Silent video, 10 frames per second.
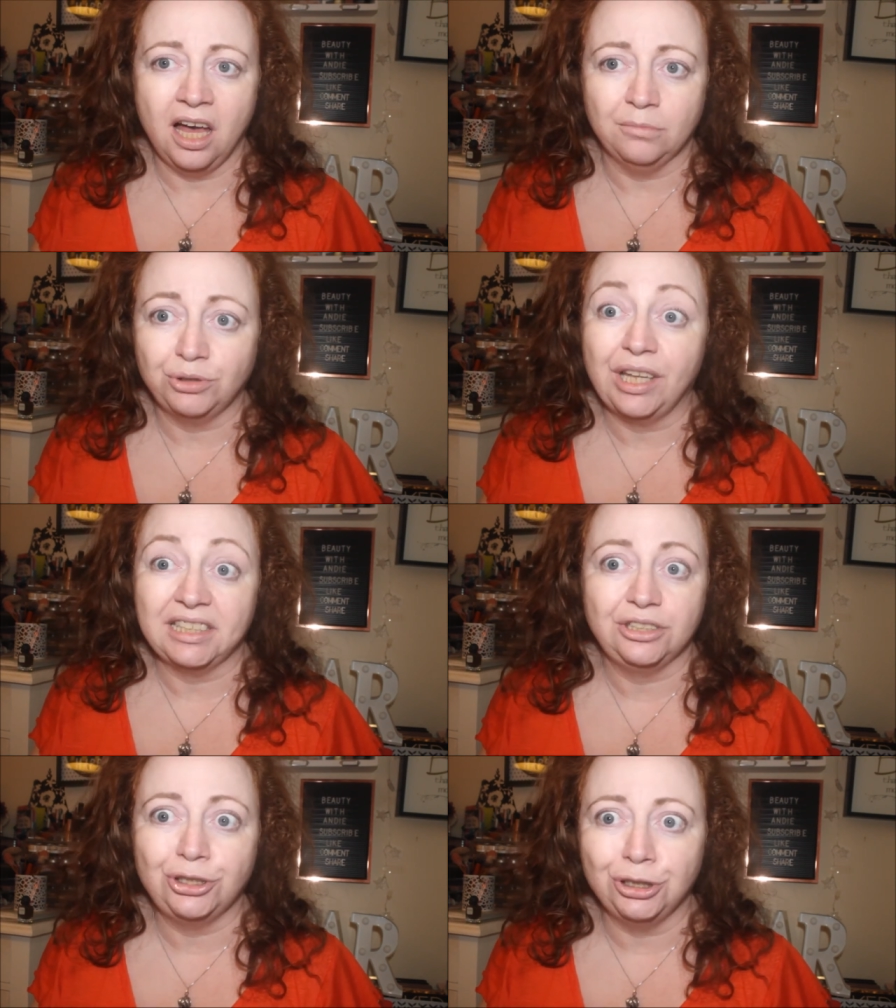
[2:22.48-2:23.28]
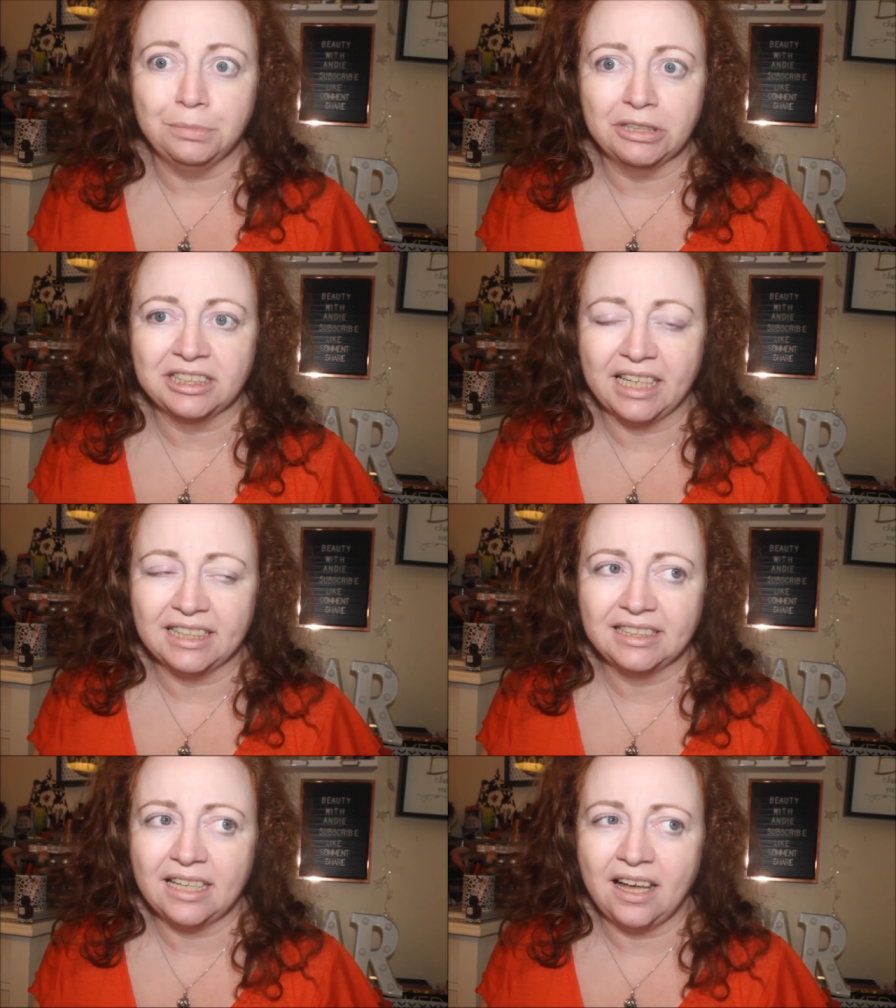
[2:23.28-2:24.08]
um, so that's two
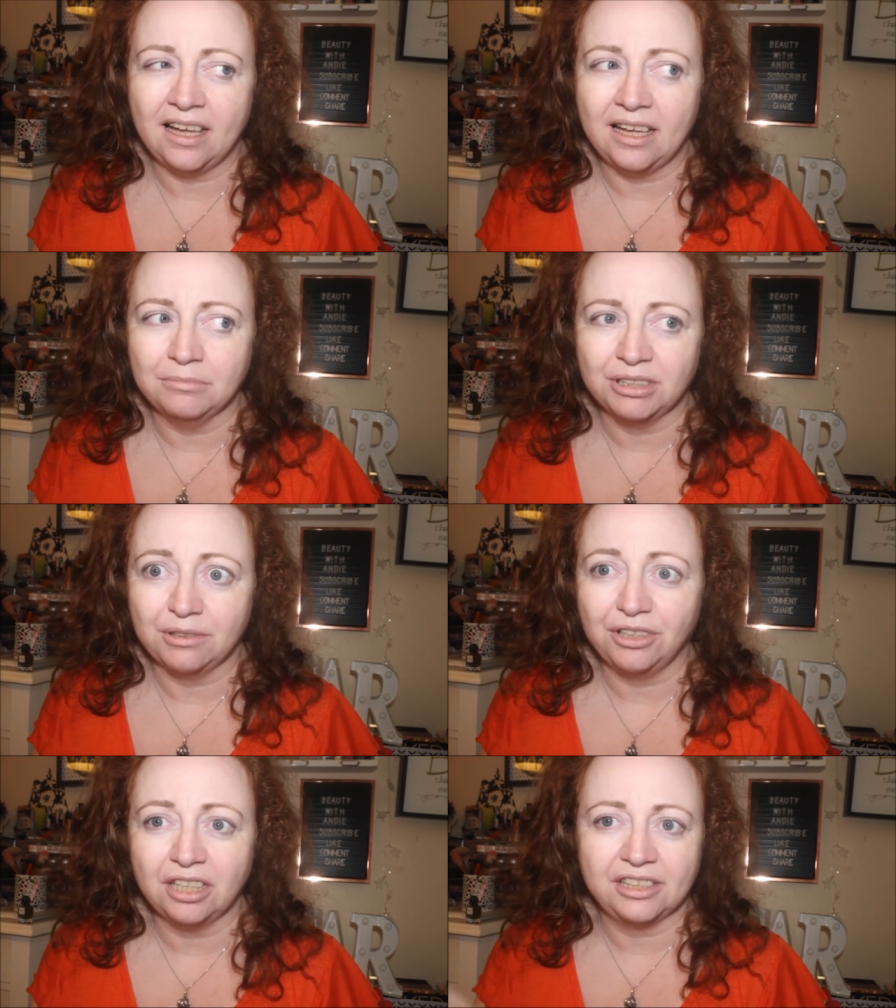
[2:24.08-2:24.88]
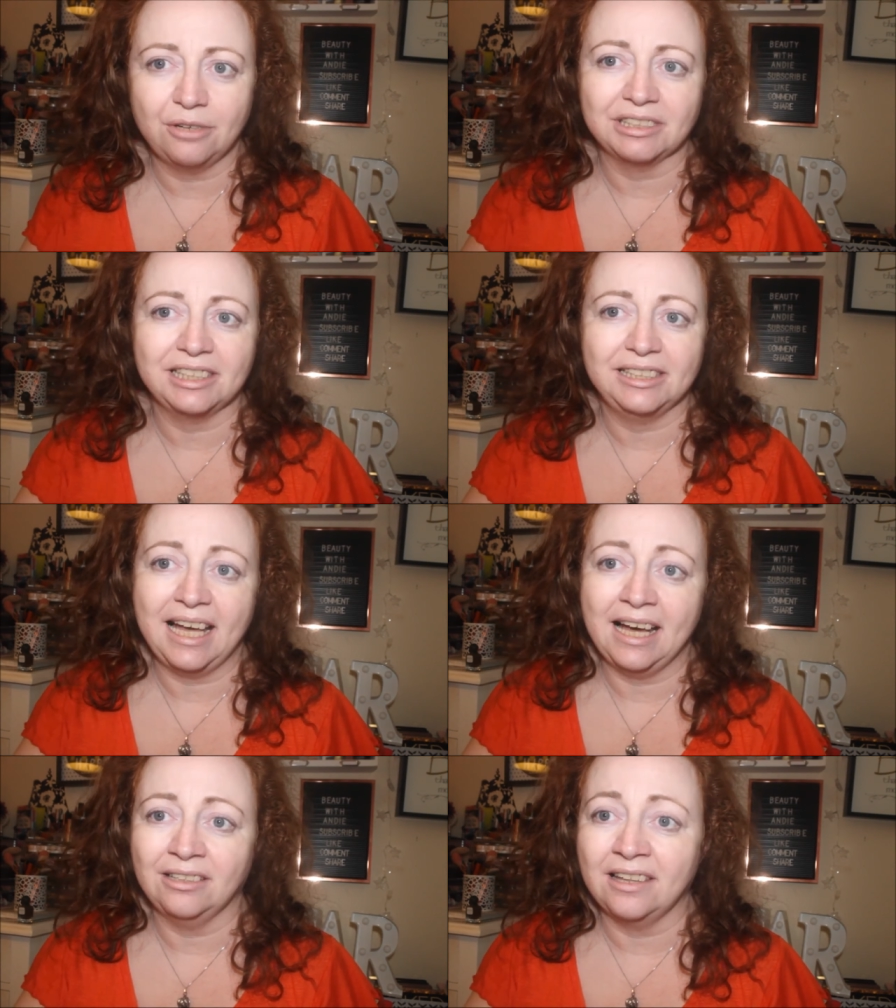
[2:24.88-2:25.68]
buses um, so I've got to go into
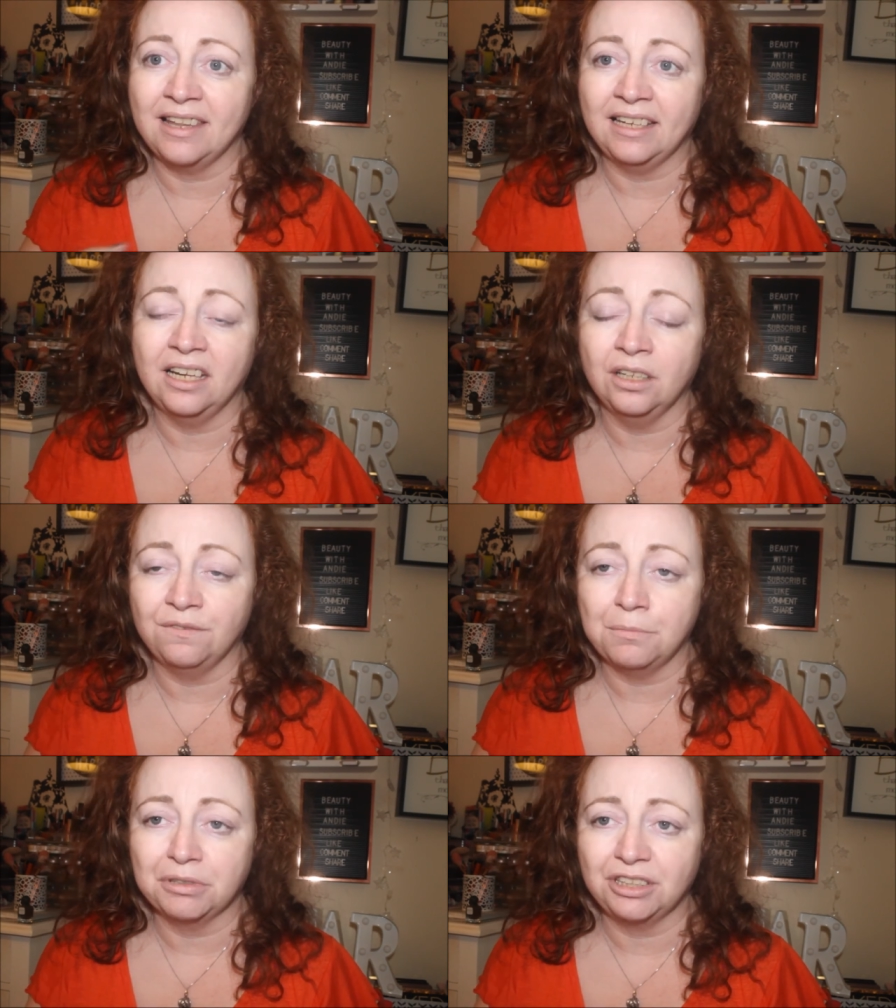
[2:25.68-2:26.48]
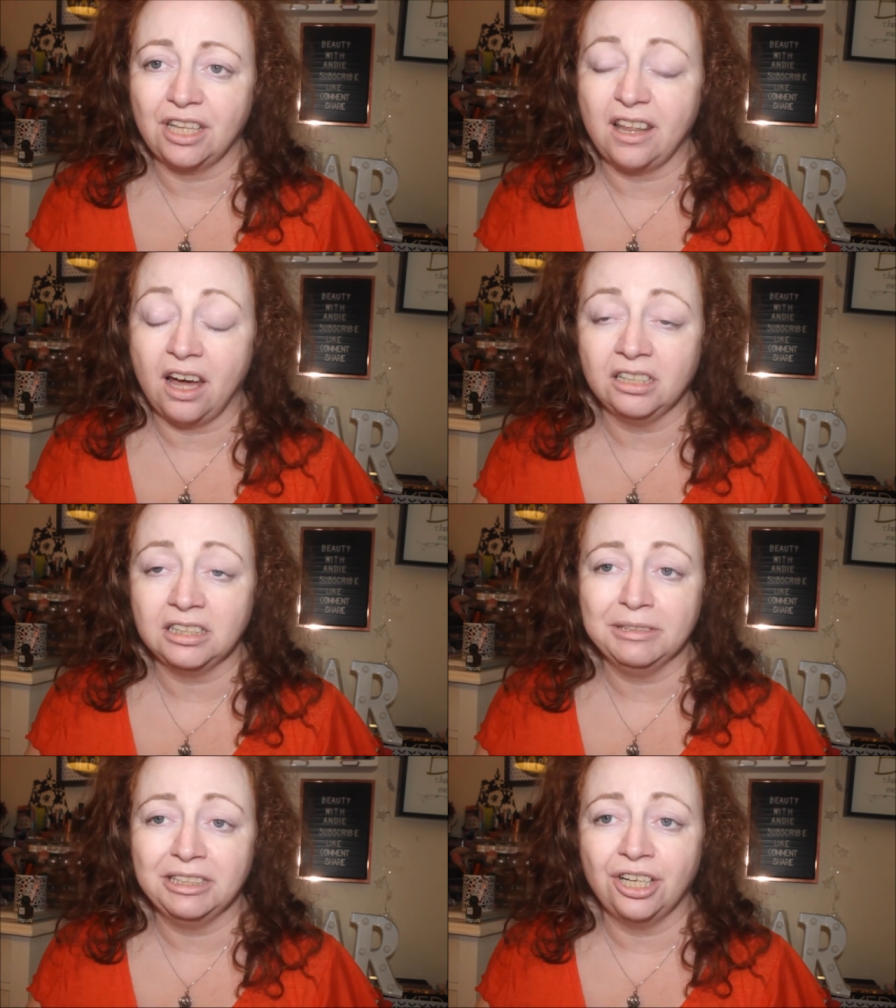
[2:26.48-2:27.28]
town and then another bus to the
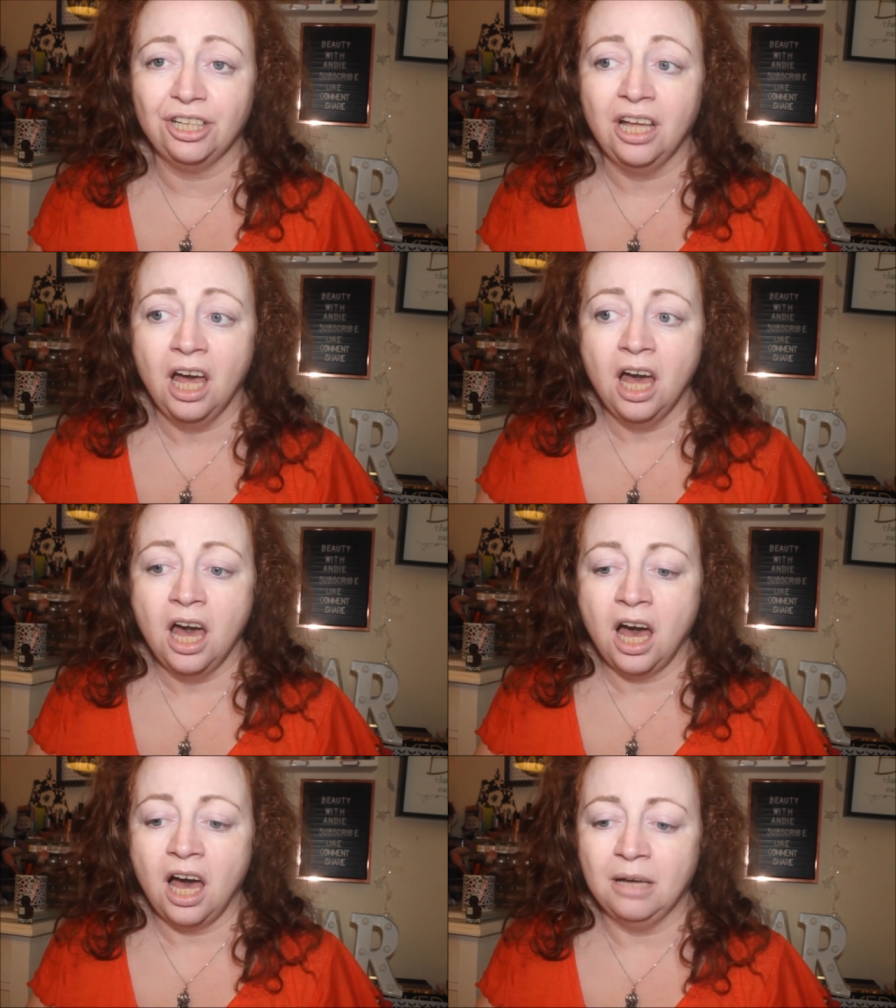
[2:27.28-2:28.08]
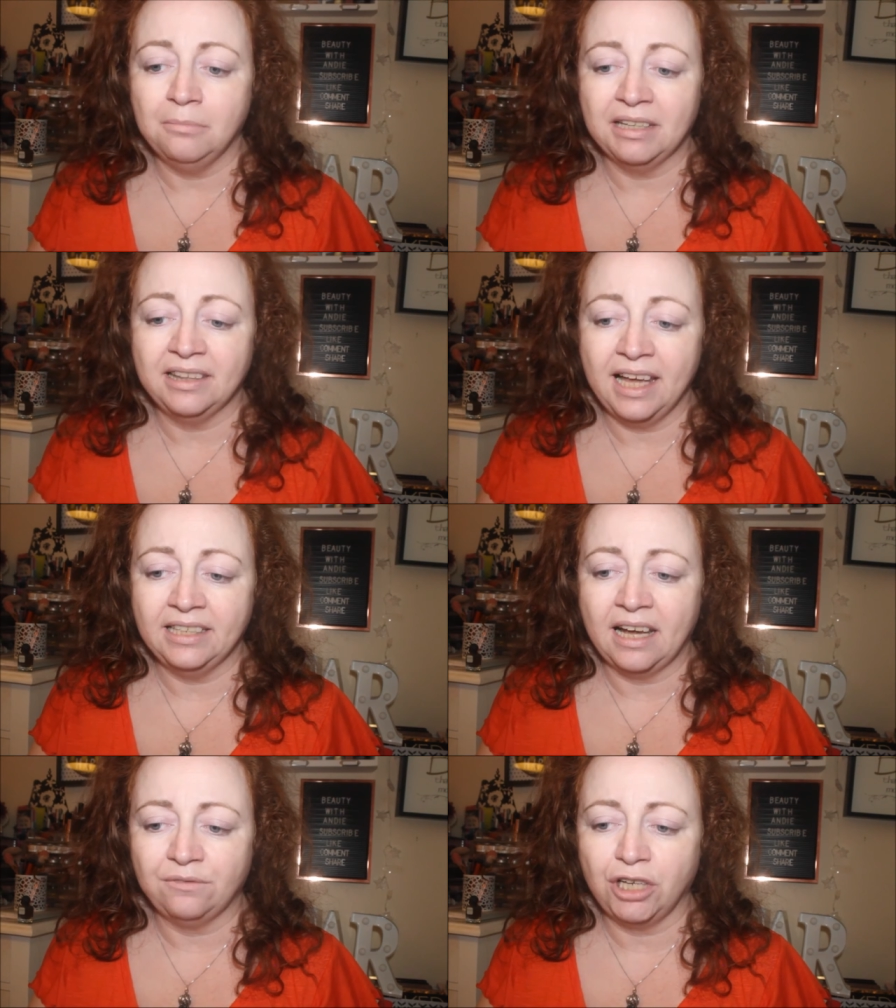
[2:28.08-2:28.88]
hospital um, and
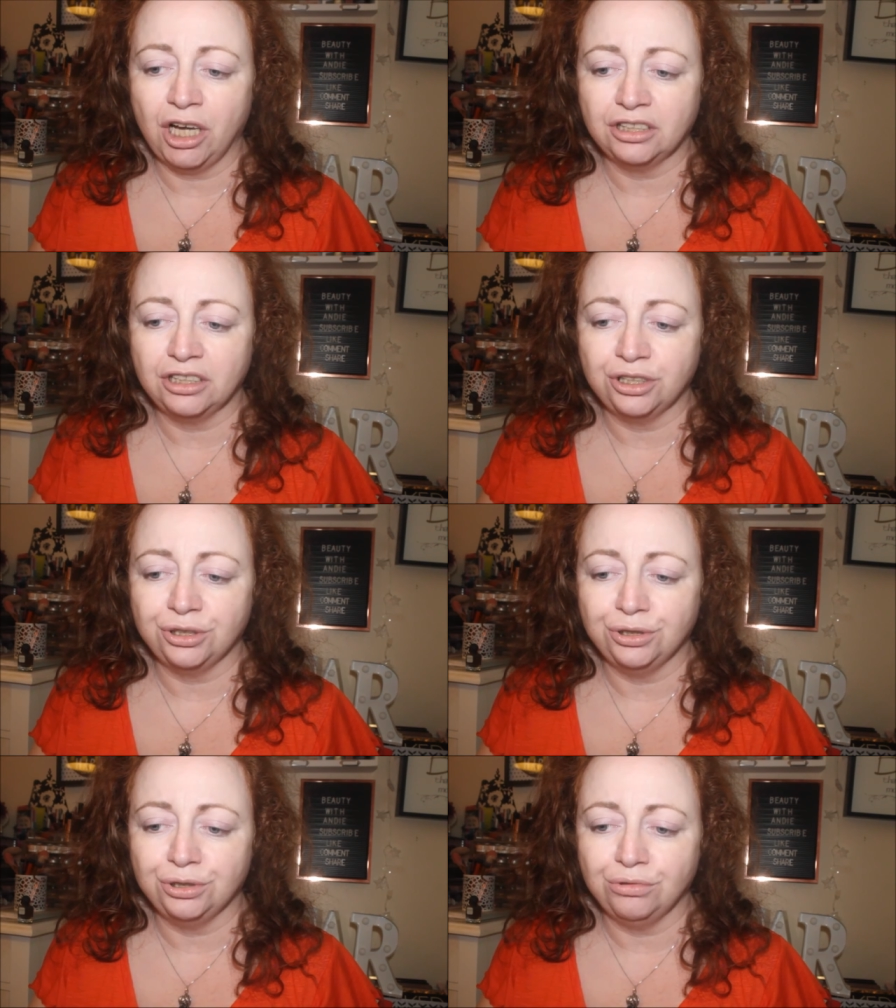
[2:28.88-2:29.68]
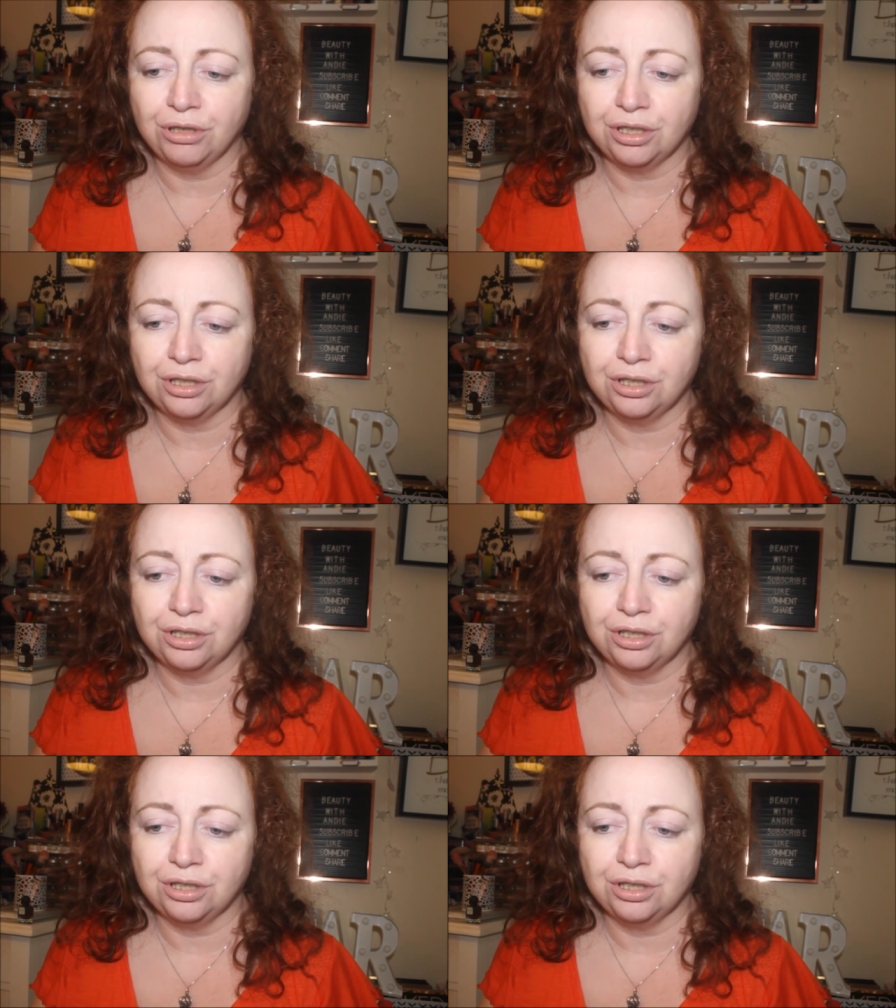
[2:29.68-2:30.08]
then I've got to